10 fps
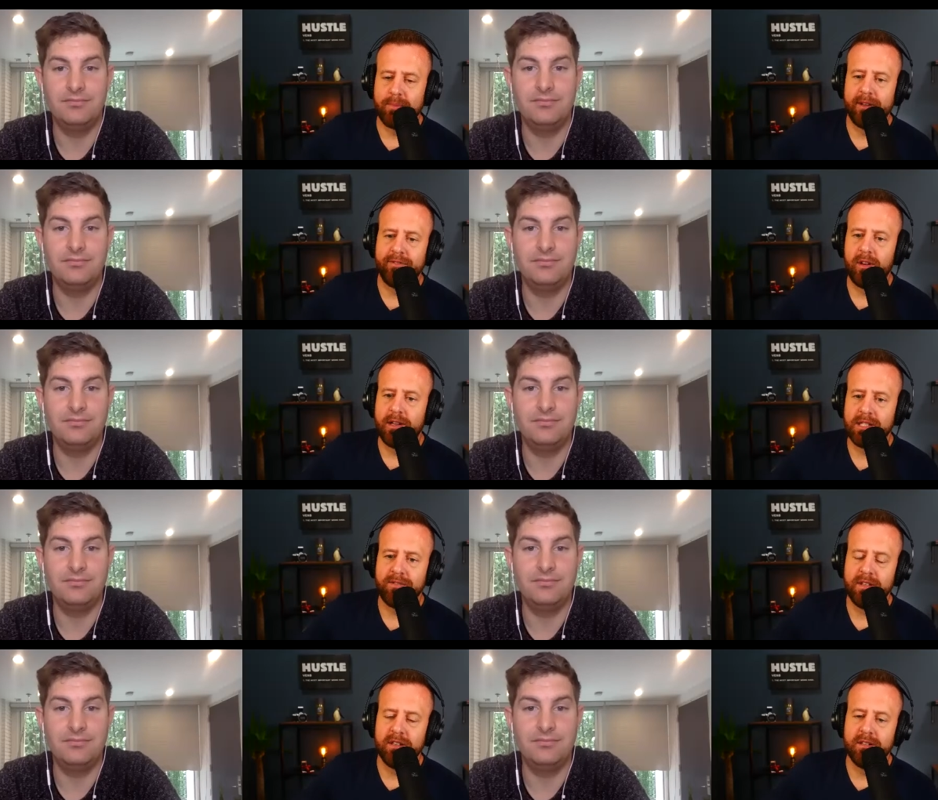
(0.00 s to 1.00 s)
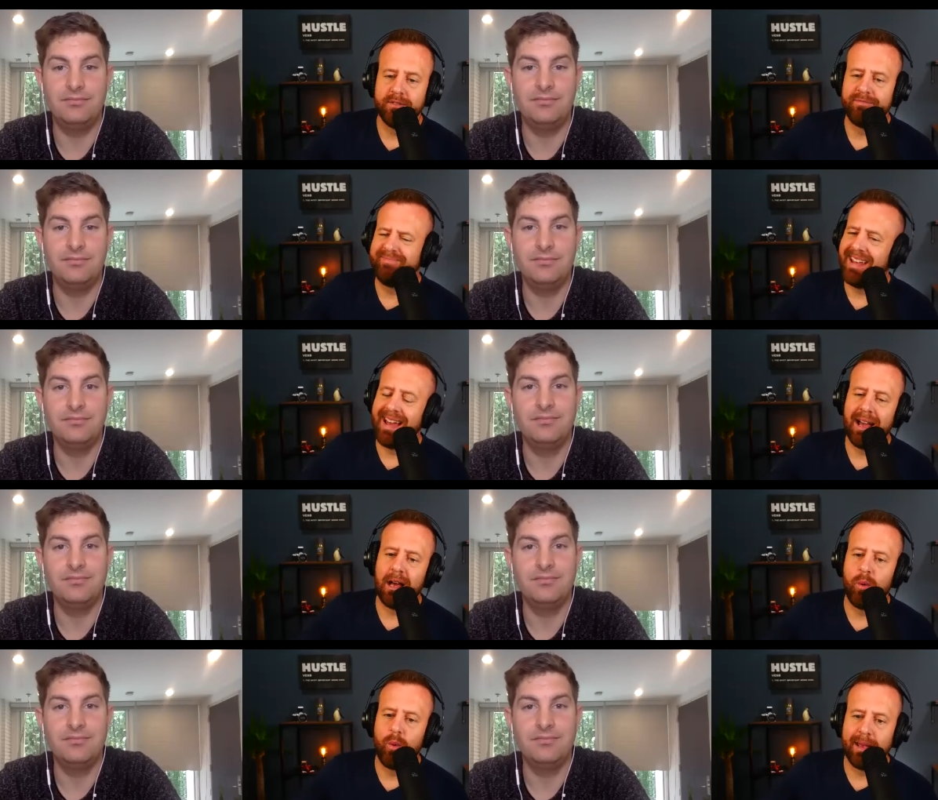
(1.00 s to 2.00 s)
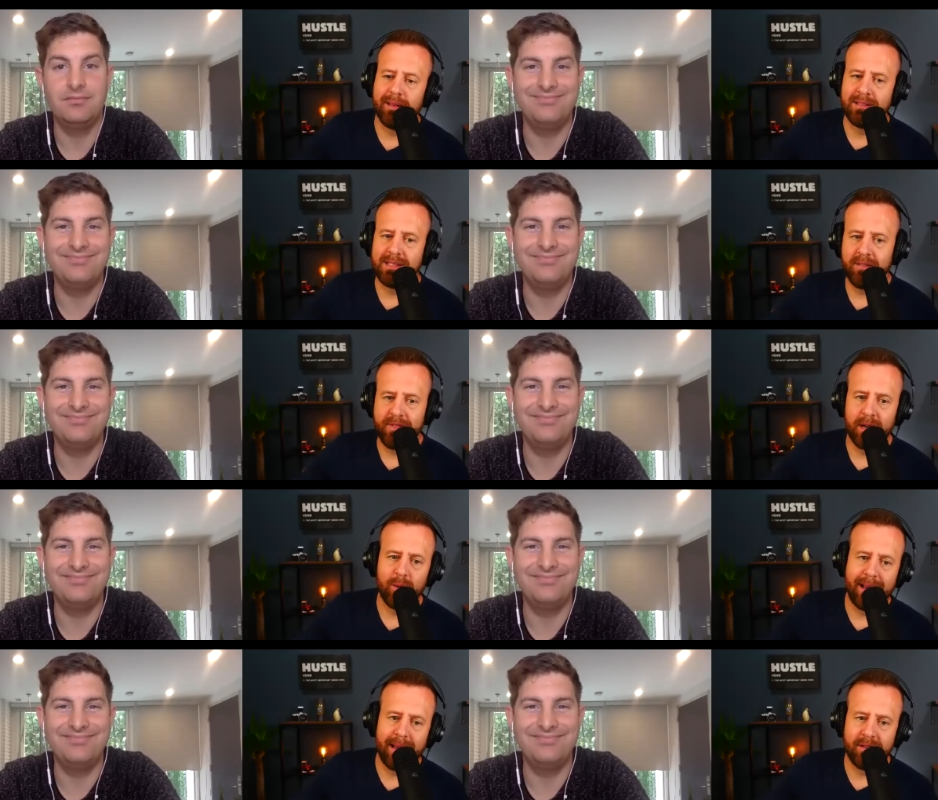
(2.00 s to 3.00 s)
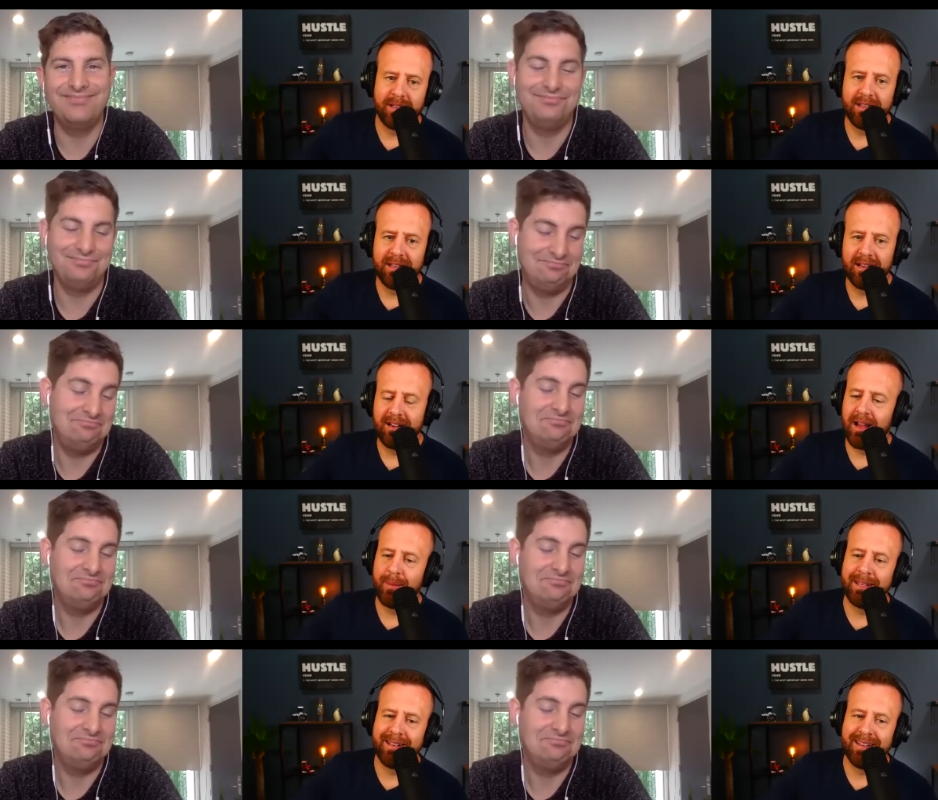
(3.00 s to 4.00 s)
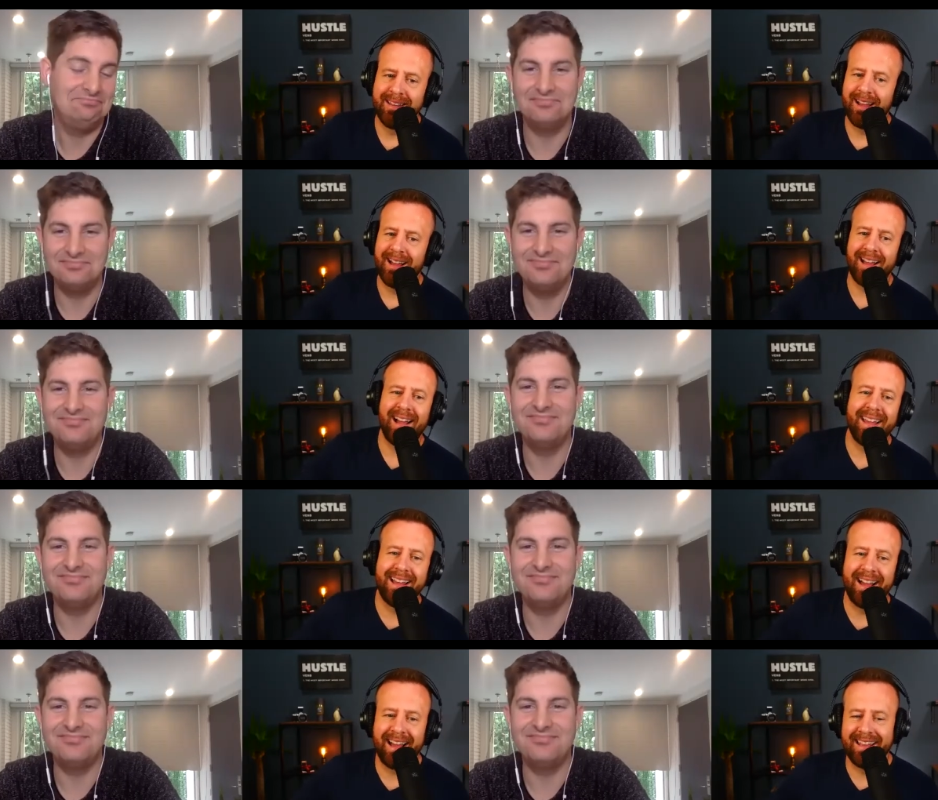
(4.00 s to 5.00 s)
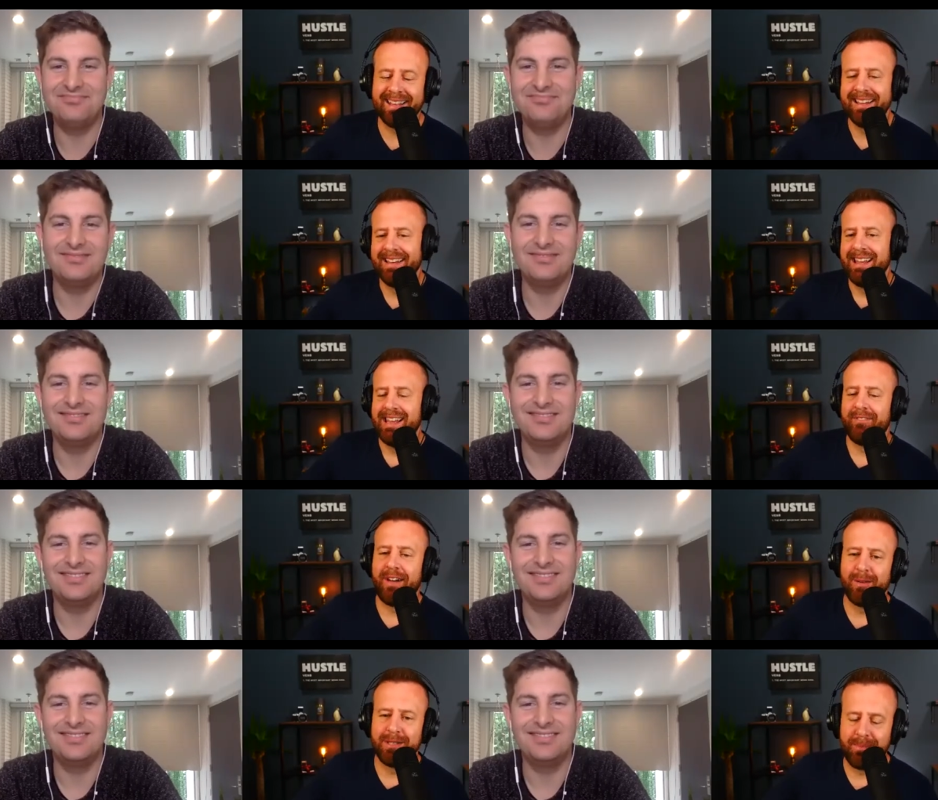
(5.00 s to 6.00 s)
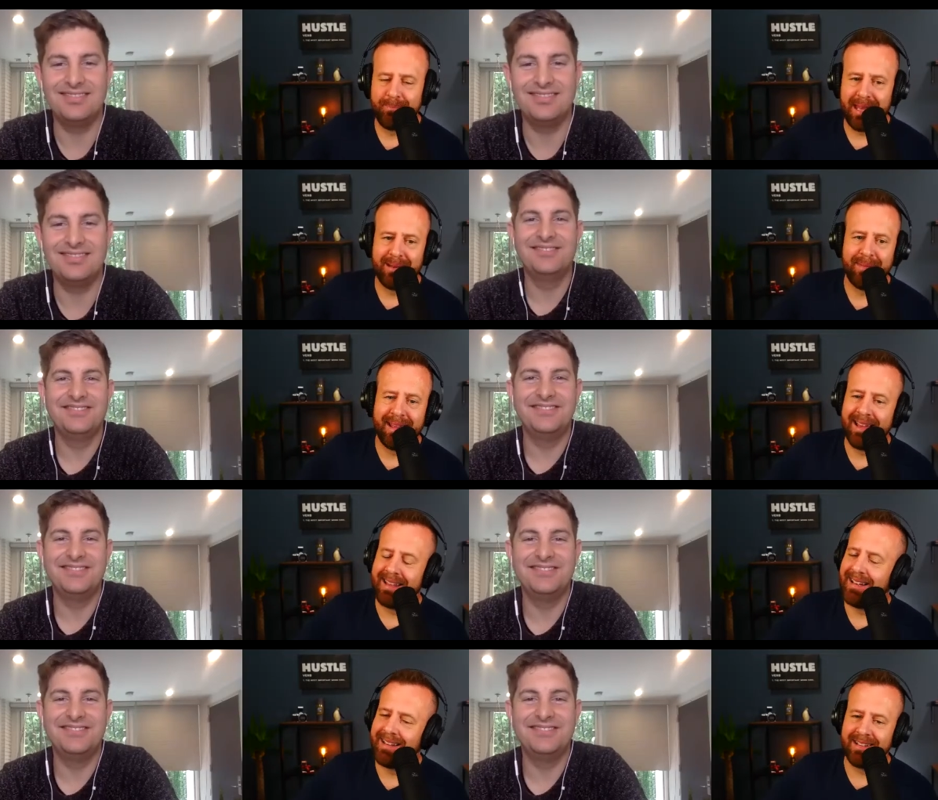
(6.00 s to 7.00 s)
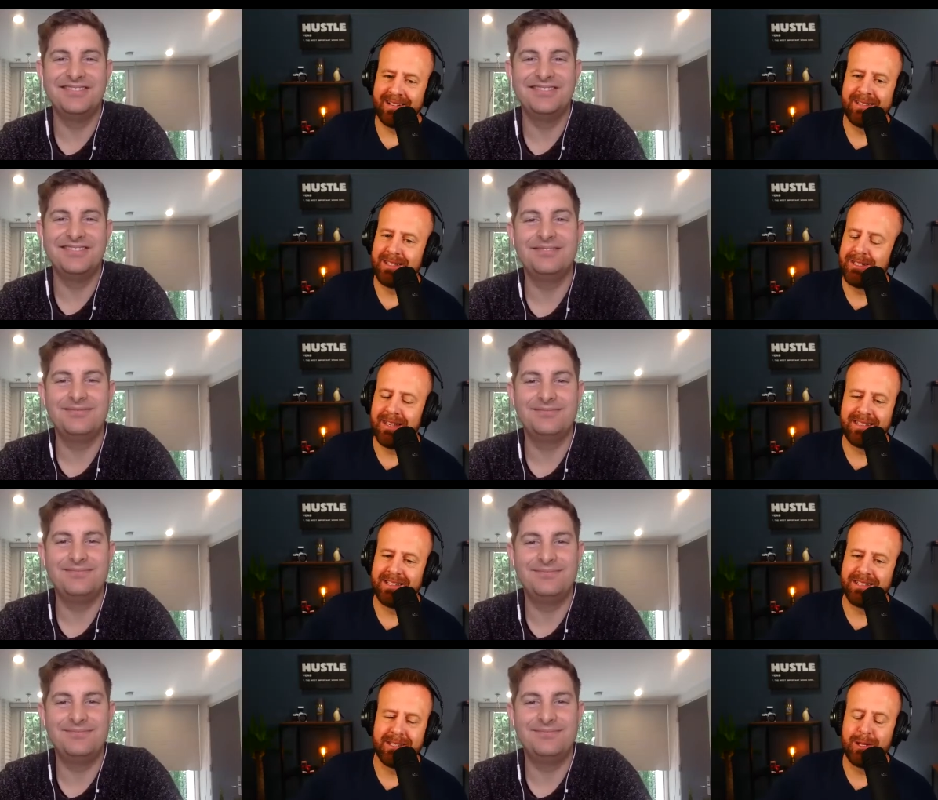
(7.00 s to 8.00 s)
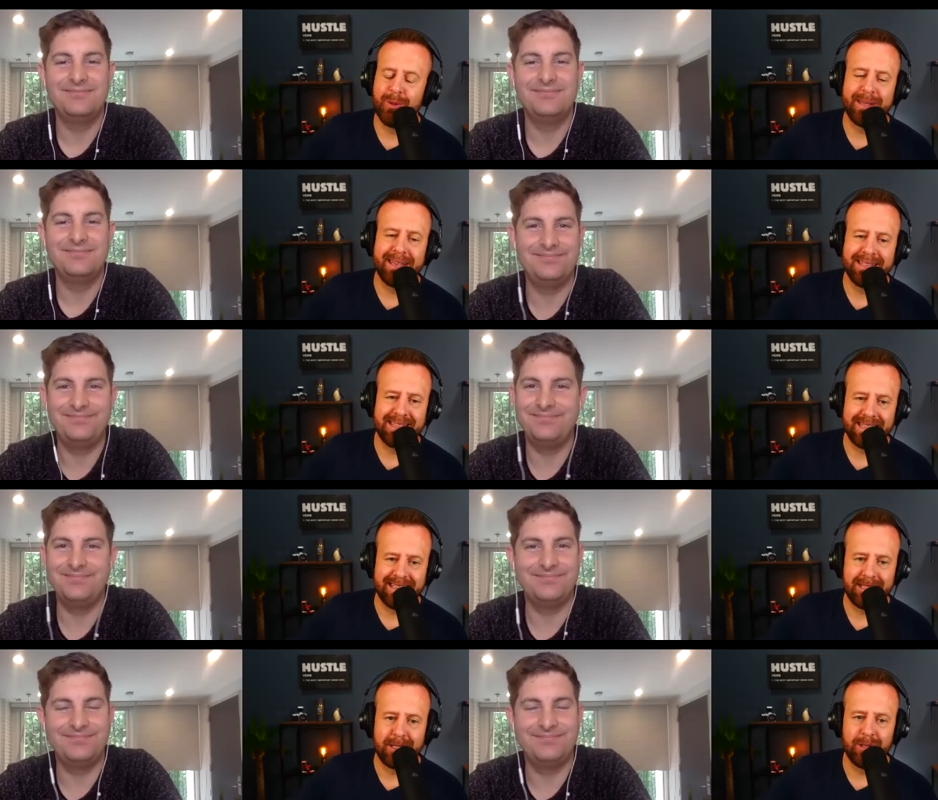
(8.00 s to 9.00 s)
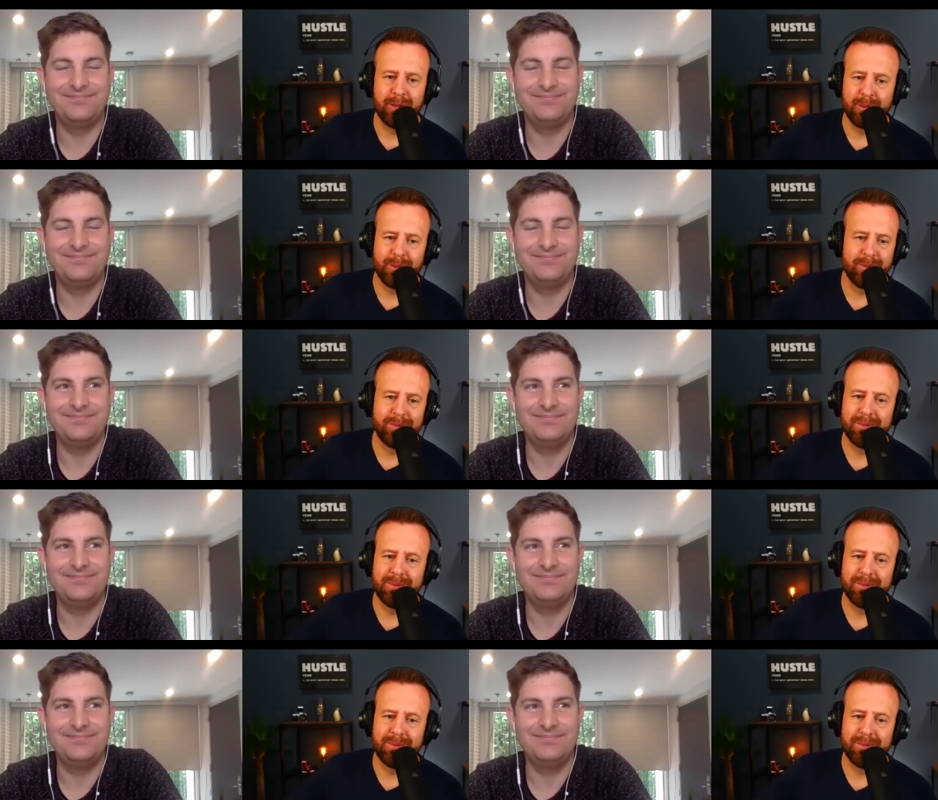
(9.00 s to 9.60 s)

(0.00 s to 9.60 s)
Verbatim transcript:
Speaker 1: philosophy of, yeah, I'll wait and see if they're around in a year. I mean, I, I, I if I was a betting man, they're, it's just too easy to